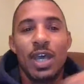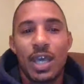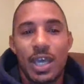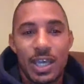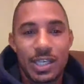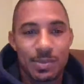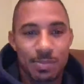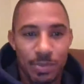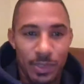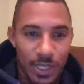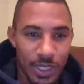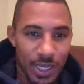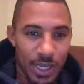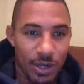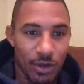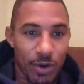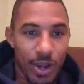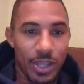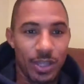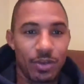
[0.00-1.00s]
there's plenty
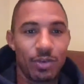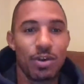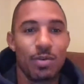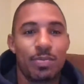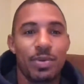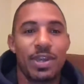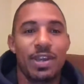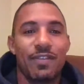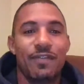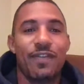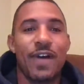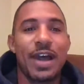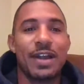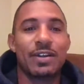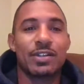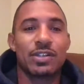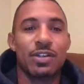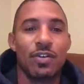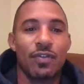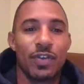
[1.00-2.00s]
of great European
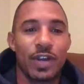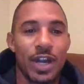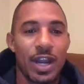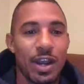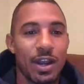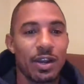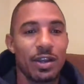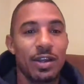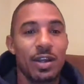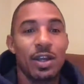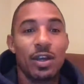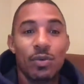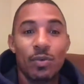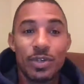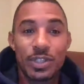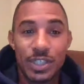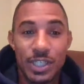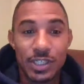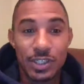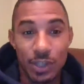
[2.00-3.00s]
fighters over there.
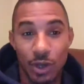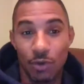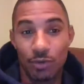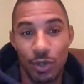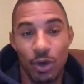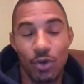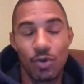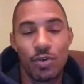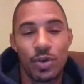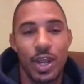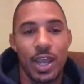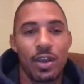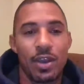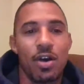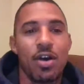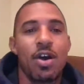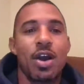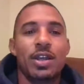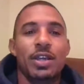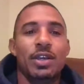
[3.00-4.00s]
We just don't know who they
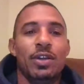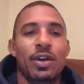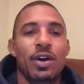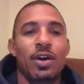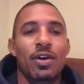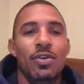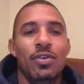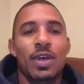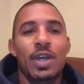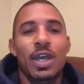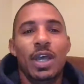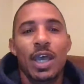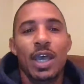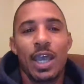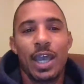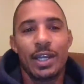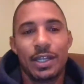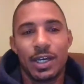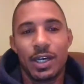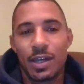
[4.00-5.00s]
are,
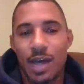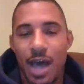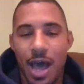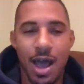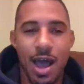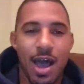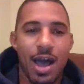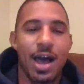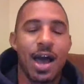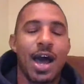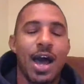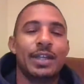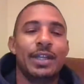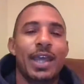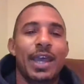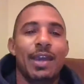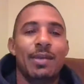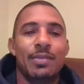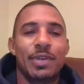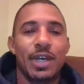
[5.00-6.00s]
And I
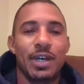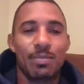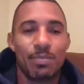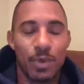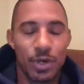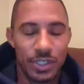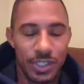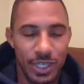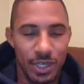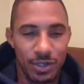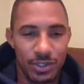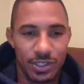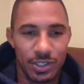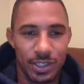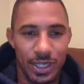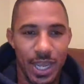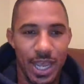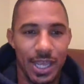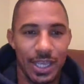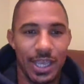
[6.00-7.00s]
named Marcel
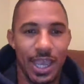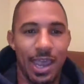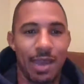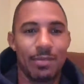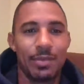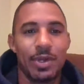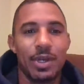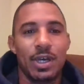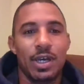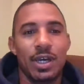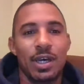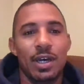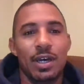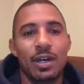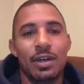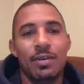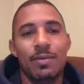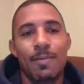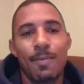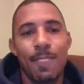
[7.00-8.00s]
Cerdan came
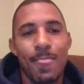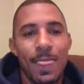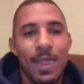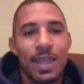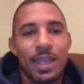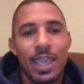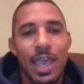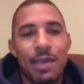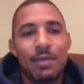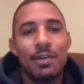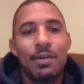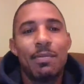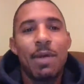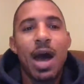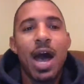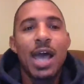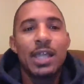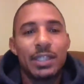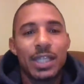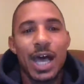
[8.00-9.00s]
to
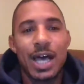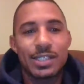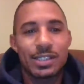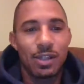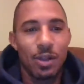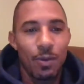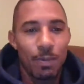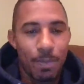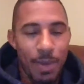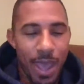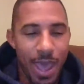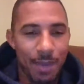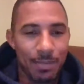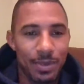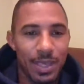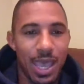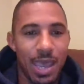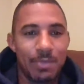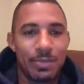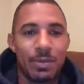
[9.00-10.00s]
mind. Laszlo Papp
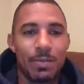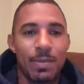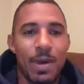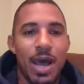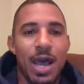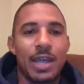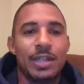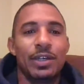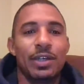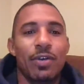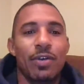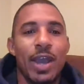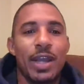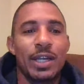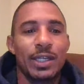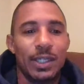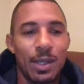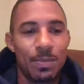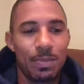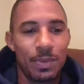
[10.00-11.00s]
came to mind, the great
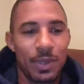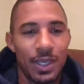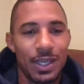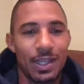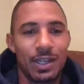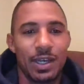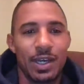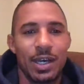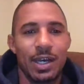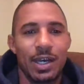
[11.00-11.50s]
Olympian.